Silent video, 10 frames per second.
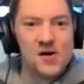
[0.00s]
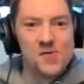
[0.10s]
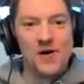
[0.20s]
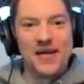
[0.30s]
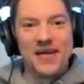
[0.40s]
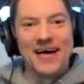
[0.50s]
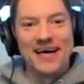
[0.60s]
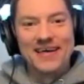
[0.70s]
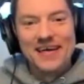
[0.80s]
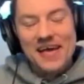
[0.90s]
But
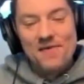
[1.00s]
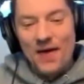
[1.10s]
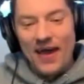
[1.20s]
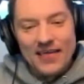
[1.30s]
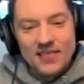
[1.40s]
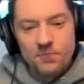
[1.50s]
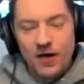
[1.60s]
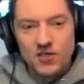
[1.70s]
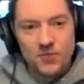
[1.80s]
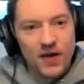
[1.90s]
uh man, it's a
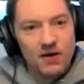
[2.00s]
pleasure, man.